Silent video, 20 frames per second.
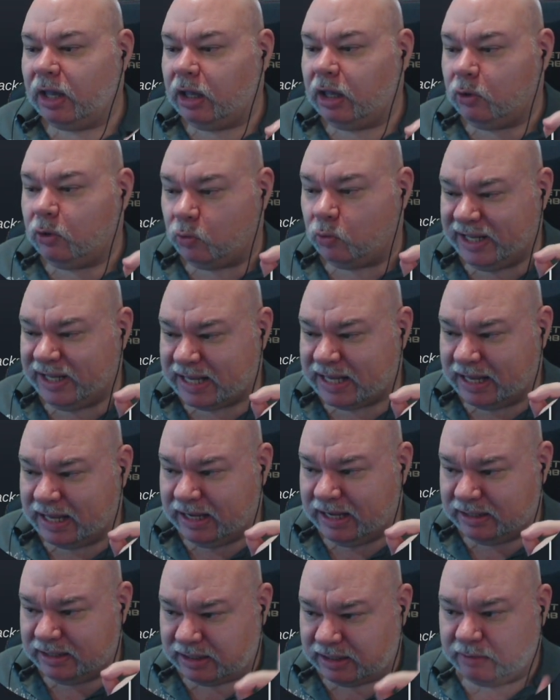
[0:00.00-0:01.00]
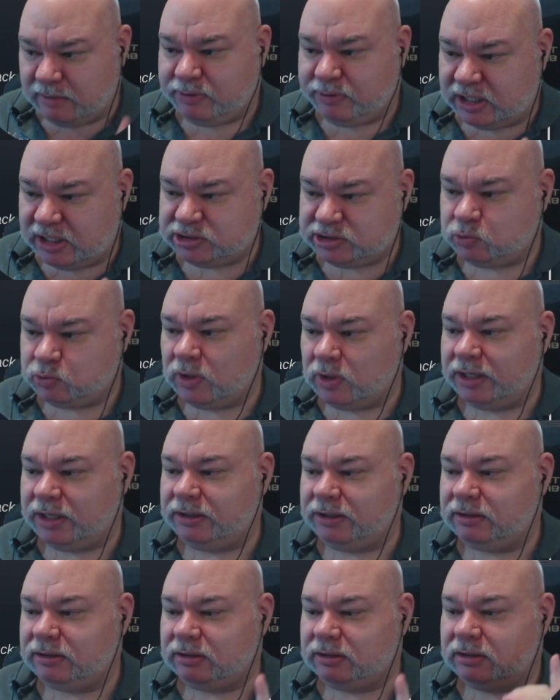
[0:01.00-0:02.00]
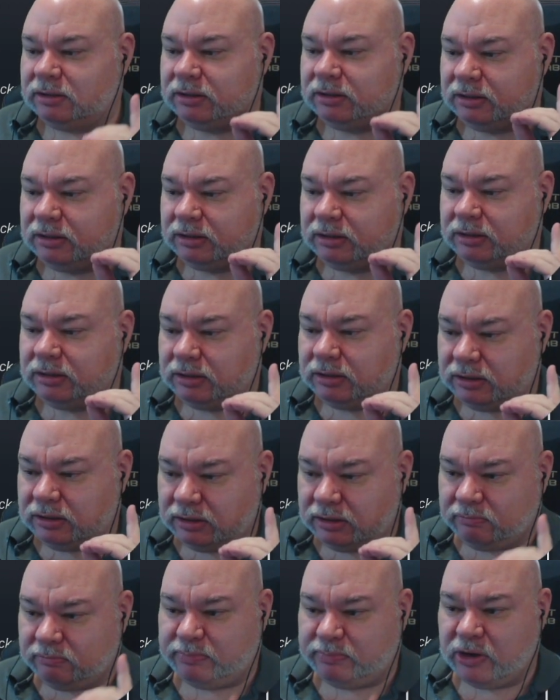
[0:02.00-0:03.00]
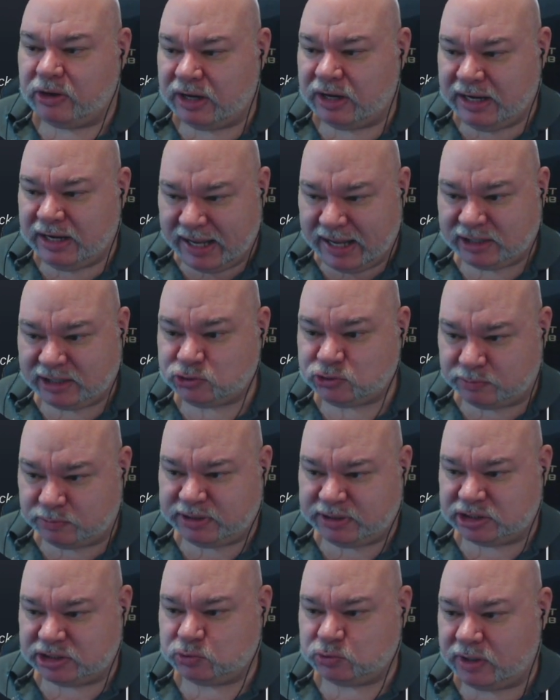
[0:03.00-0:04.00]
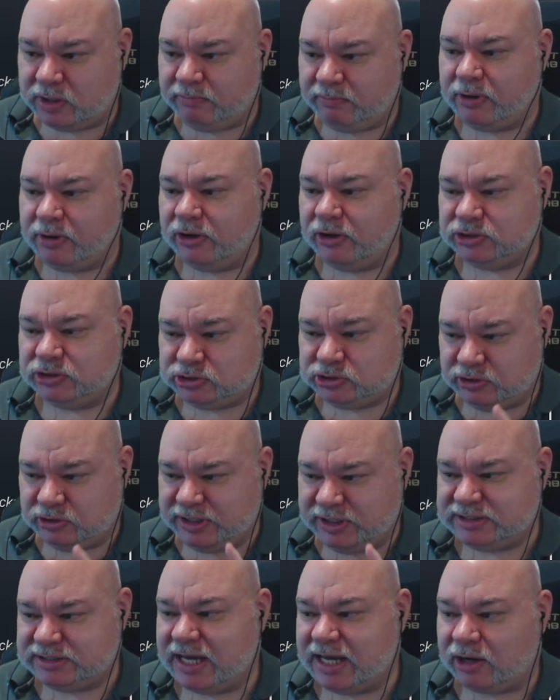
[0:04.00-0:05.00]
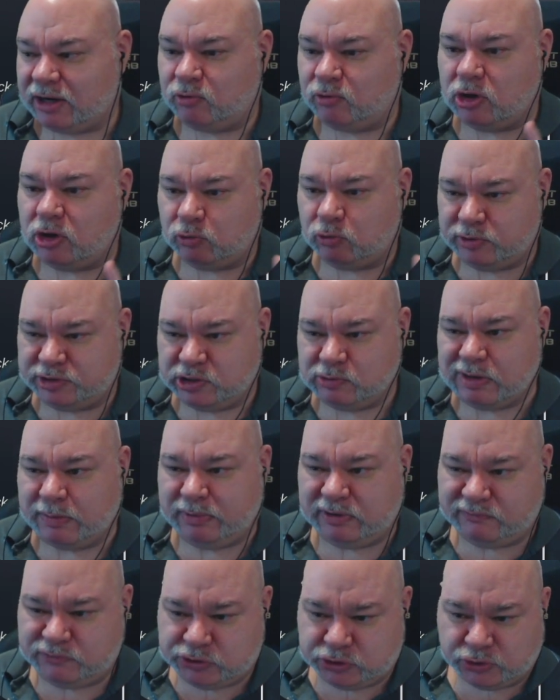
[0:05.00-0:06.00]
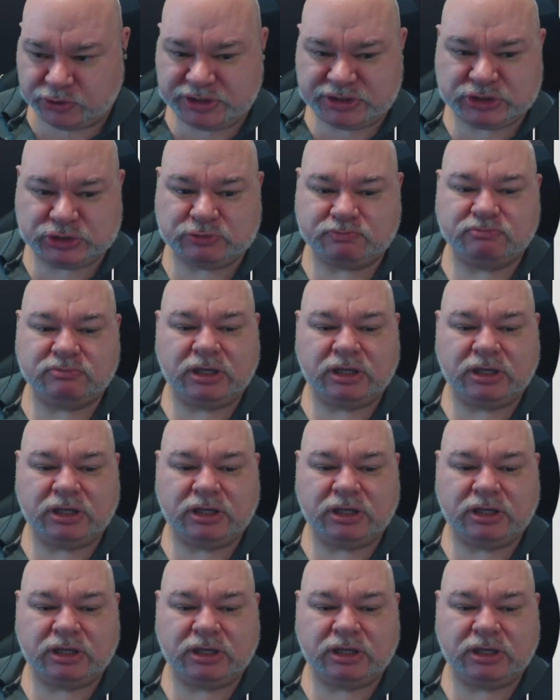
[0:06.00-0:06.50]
We gain a +1, an extra +1 bonus to the attack roll with the weapon of choice.